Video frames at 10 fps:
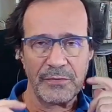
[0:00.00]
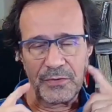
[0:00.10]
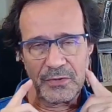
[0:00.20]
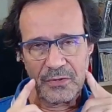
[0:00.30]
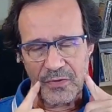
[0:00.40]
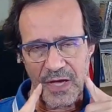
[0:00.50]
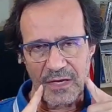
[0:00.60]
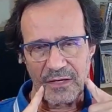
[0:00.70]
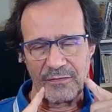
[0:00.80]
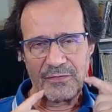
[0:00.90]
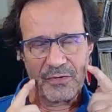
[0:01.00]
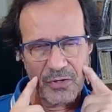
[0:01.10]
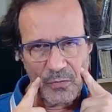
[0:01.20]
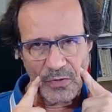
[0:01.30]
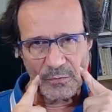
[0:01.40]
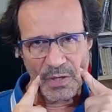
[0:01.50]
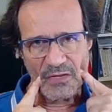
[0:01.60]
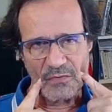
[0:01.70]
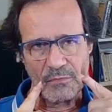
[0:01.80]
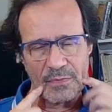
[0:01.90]
You
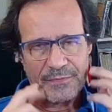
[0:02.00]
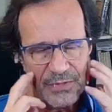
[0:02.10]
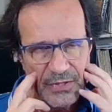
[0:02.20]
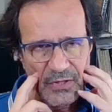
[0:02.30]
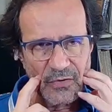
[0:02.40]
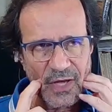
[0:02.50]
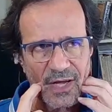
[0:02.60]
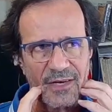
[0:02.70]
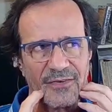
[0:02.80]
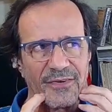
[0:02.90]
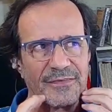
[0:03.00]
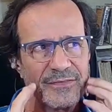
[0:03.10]
know that